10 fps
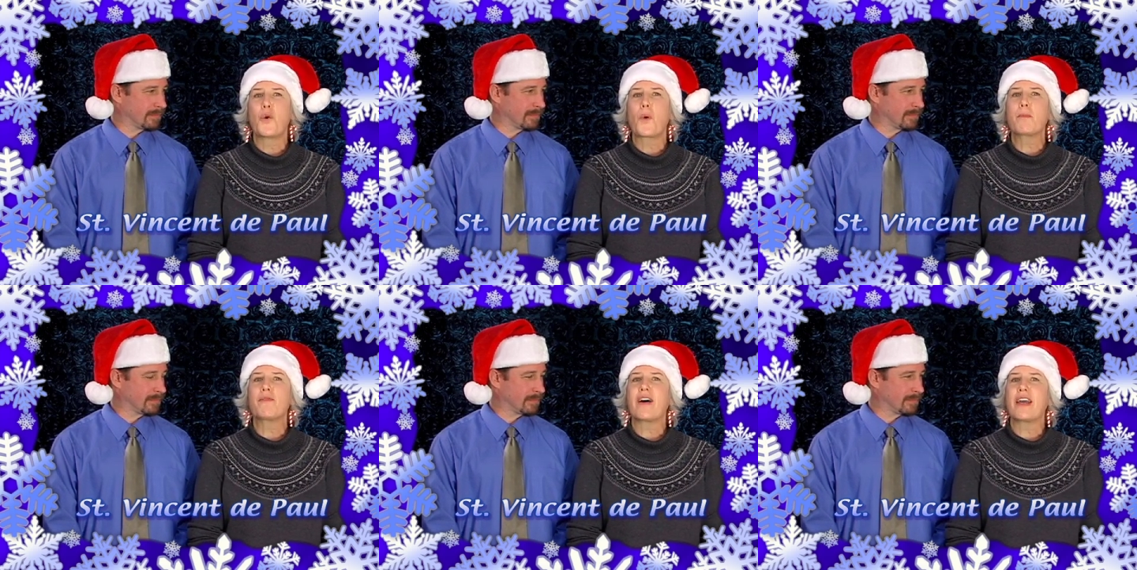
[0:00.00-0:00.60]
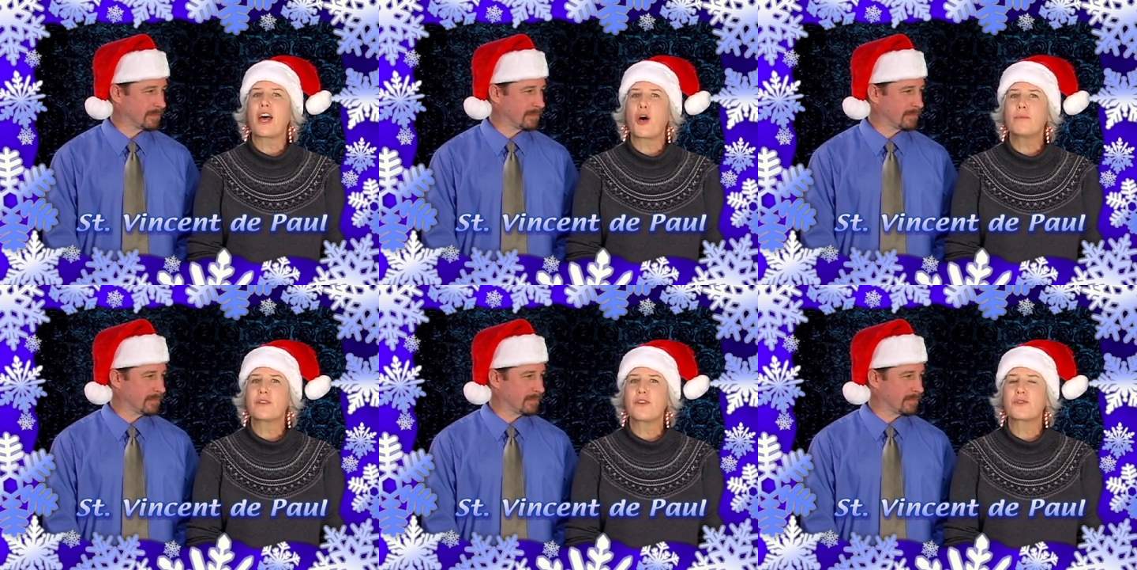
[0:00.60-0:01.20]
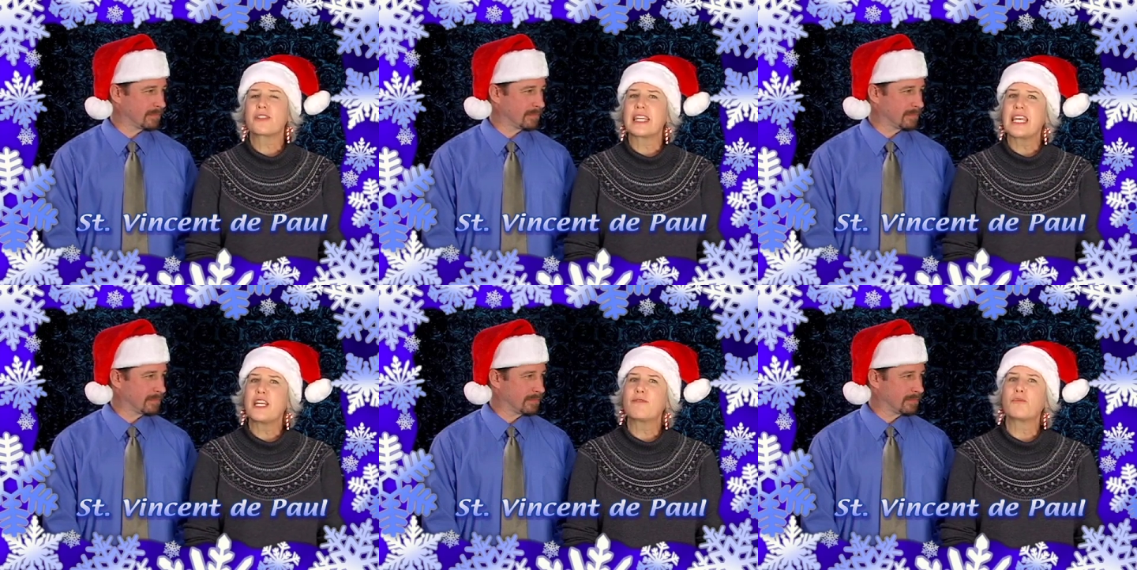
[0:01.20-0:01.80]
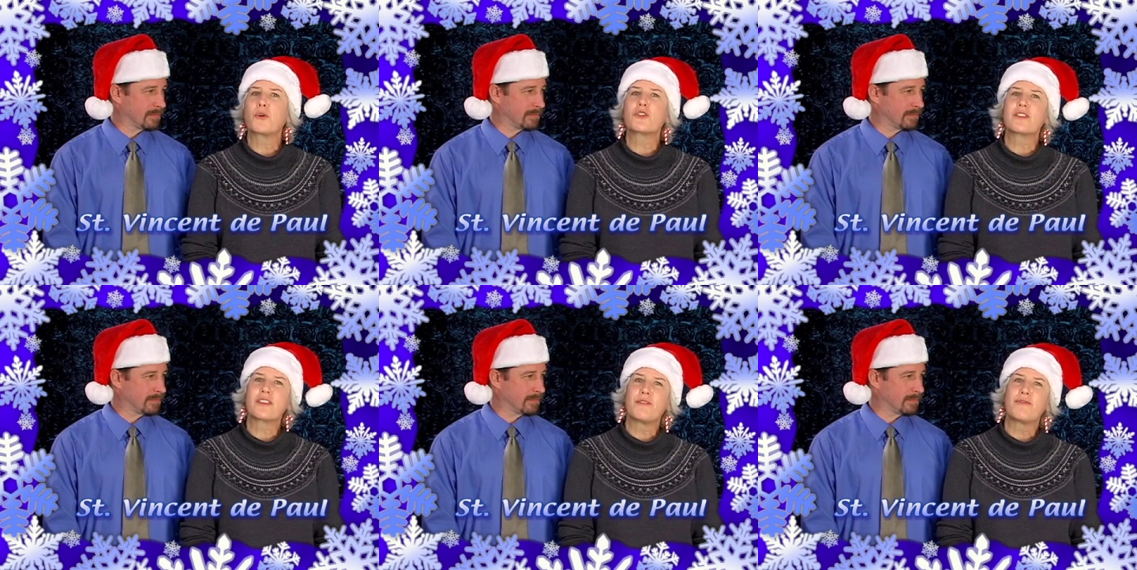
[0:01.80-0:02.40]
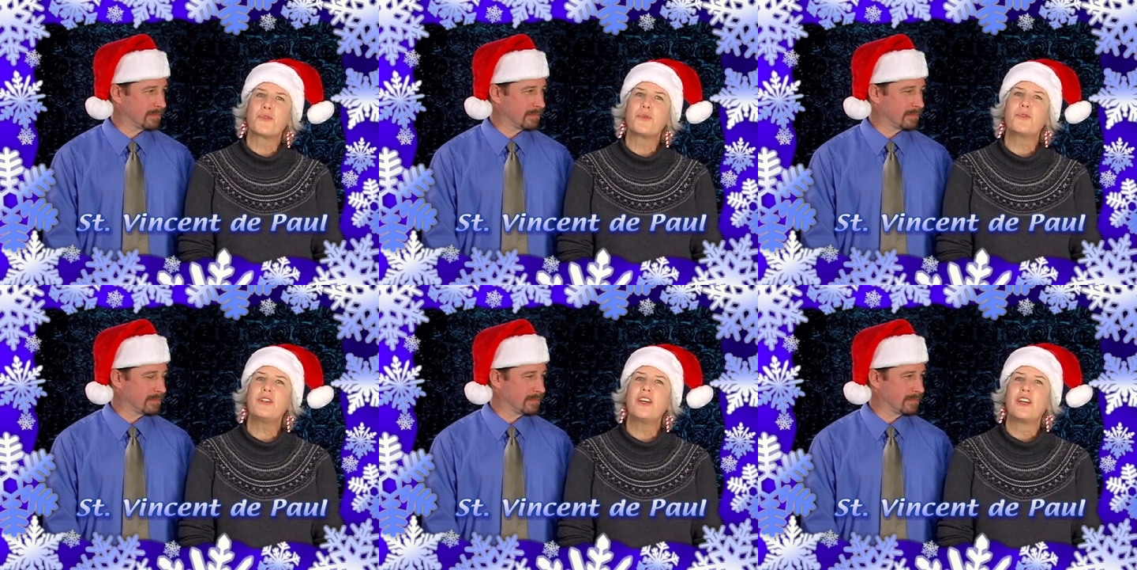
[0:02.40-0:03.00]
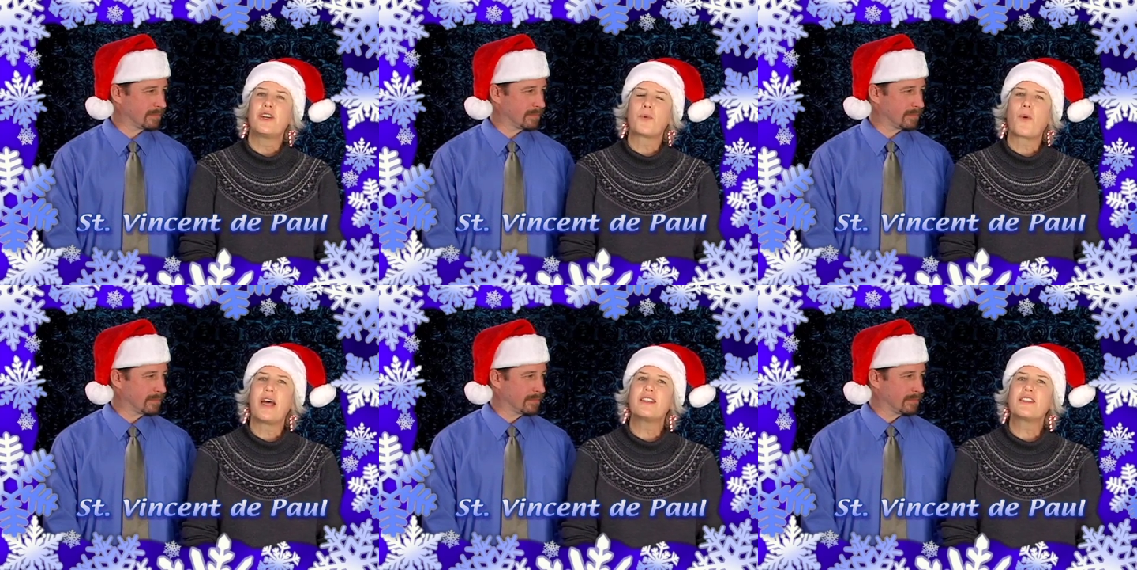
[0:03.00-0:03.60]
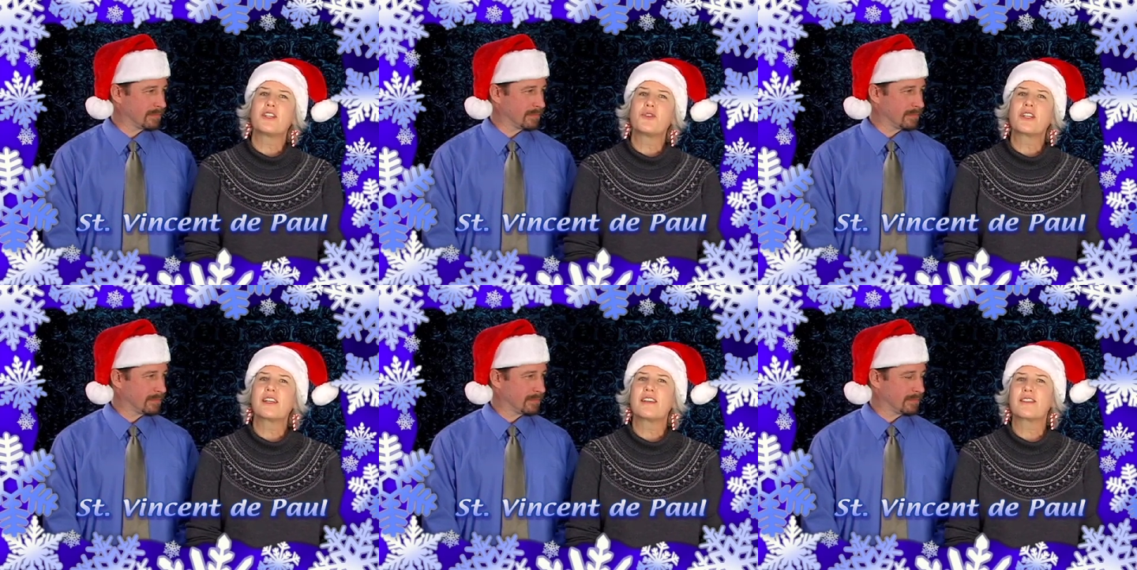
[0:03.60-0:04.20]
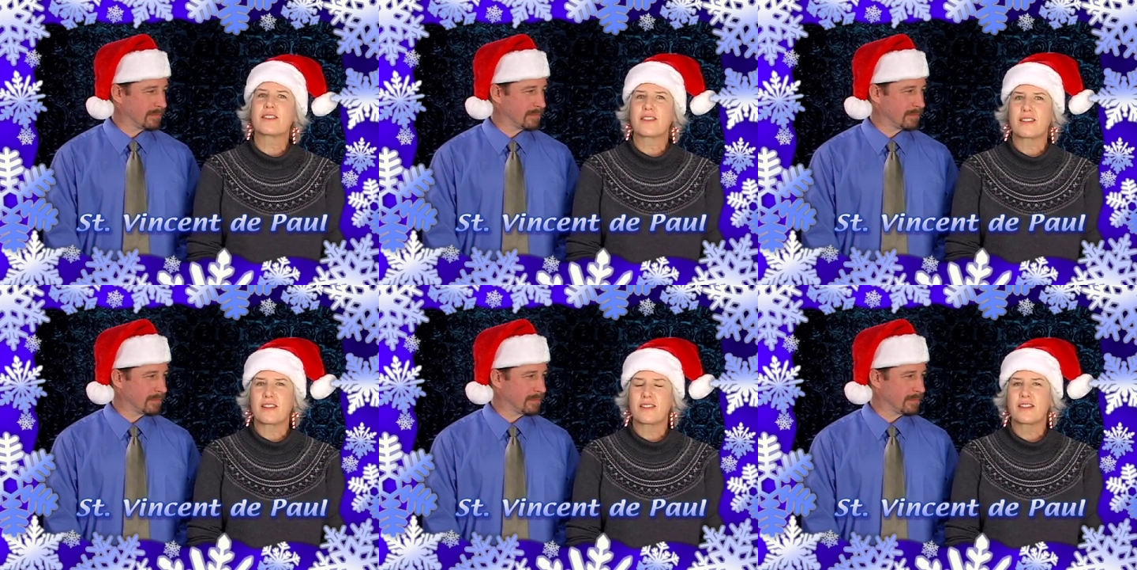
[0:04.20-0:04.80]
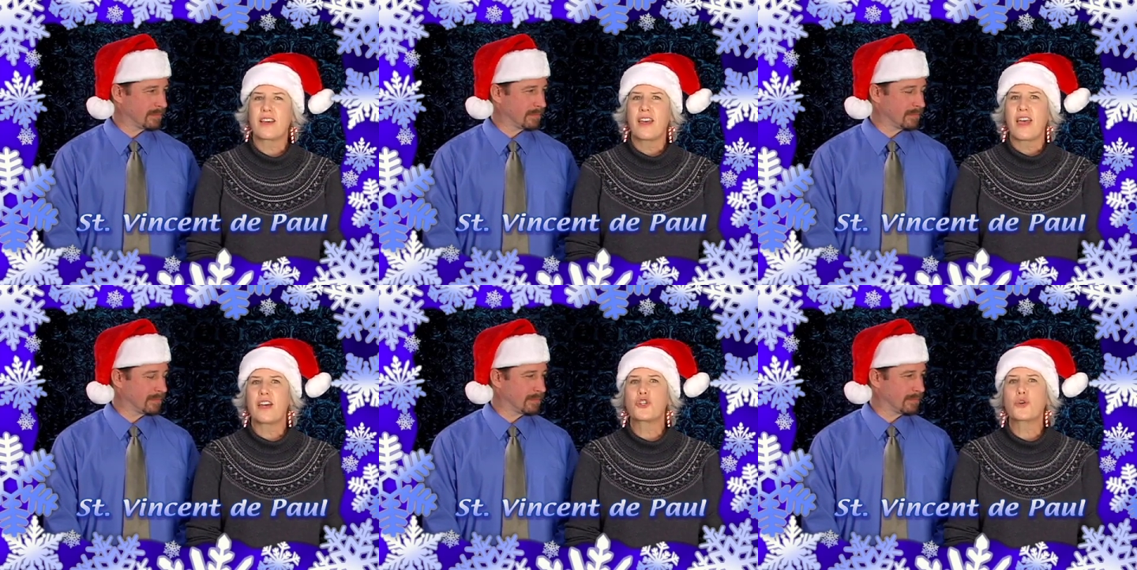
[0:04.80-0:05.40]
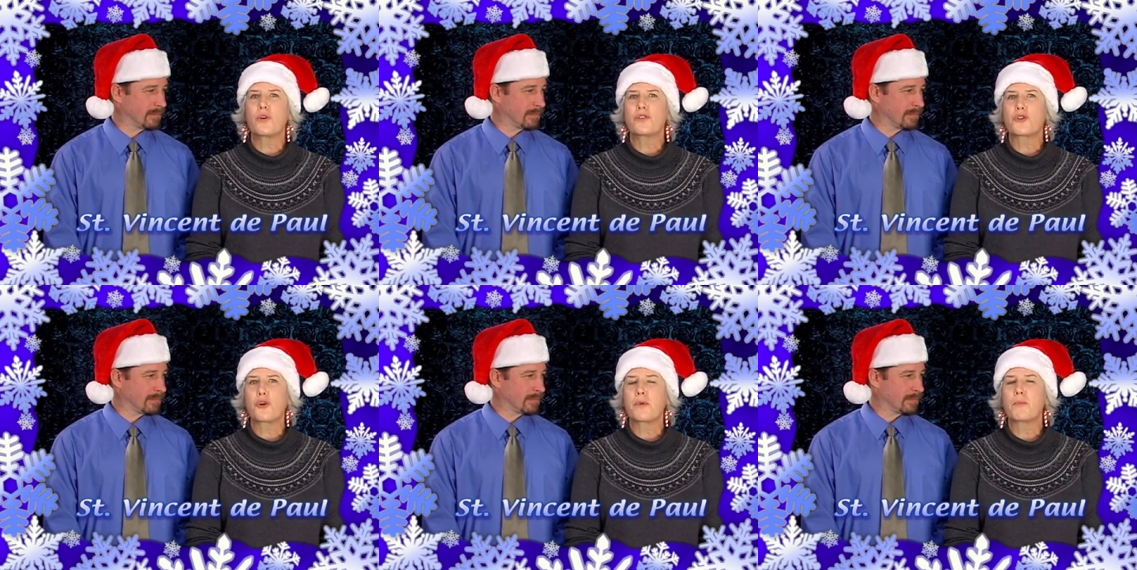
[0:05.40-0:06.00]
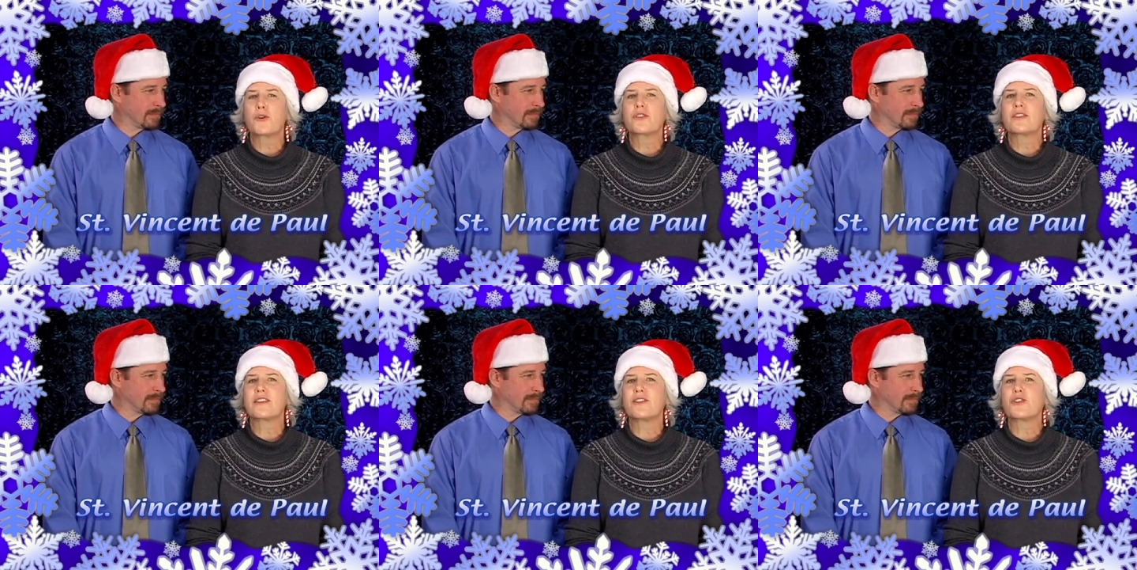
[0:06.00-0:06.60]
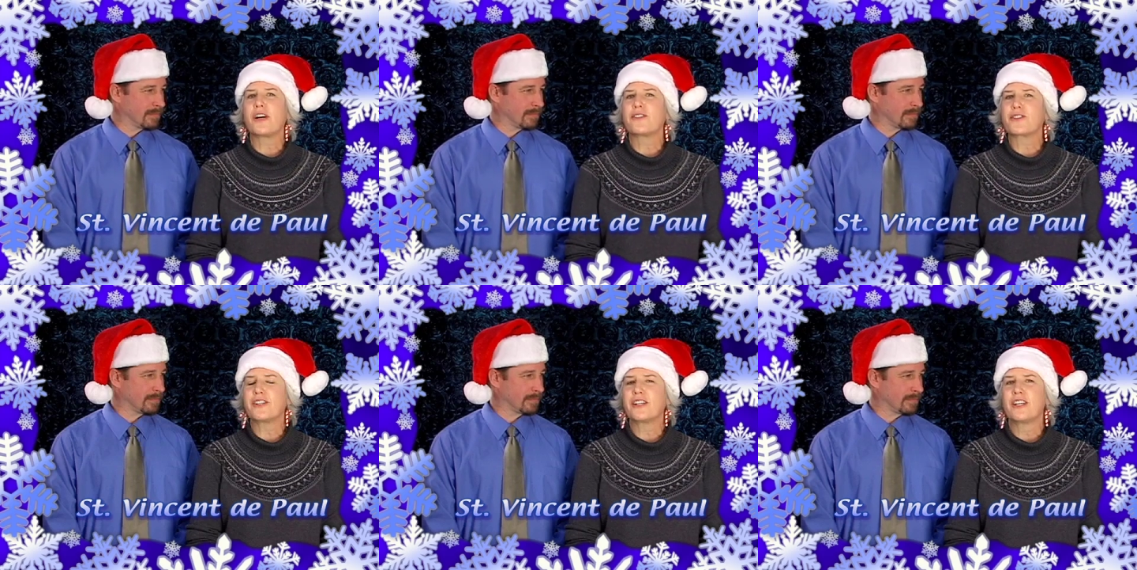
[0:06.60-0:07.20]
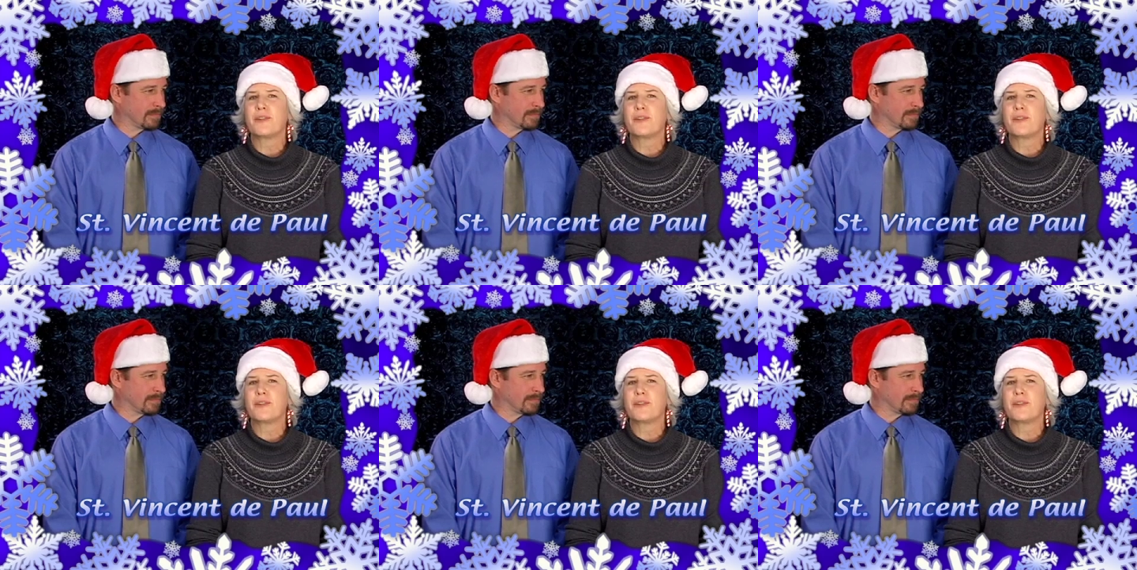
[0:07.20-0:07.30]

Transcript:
Speaker 1: We provide help to those in need of emergency food, rent and utility assistance, and short-term emergency shelter.